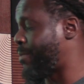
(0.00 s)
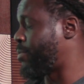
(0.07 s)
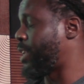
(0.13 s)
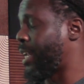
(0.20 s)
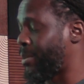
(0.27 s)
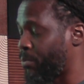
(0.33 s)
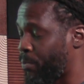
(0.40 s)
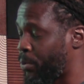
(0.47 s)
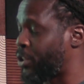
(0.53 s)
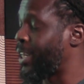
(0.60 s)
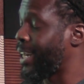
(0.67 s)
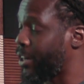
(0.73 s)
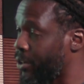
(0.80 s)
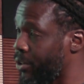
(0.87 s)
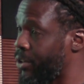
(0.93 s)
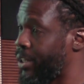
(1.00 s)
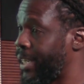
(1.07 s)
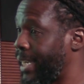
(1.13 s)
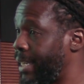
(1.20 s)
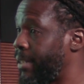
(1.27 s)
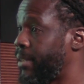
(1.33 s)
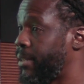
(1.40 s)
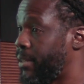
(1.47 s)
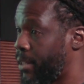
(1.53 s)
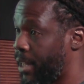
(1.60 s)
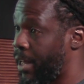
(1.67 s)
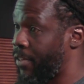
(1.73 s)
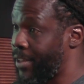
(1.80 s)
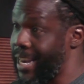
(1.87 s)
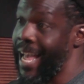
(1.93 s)
and, and particularly
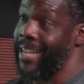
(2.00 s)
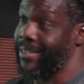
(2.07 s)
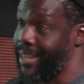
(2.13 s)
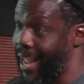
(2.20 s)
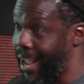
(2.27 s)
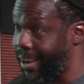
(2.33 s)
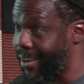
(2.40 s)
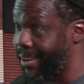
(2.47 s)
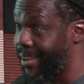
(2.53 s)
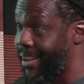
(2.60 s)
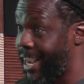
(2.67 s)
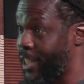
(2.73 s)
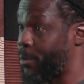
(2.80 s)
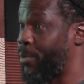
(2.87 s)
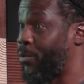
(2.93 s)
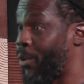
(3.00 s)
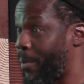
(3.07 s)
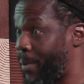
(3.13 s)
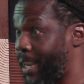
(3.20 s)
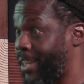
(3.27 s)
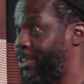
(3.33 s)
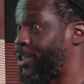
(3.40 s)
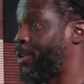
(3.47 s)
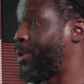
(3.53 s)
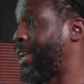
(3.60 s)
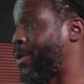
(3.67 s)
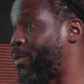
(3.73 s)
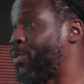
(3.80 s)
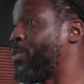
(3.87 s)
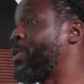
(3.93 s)
uh, the Nasdaq has been ripping. Yeah. And so, like when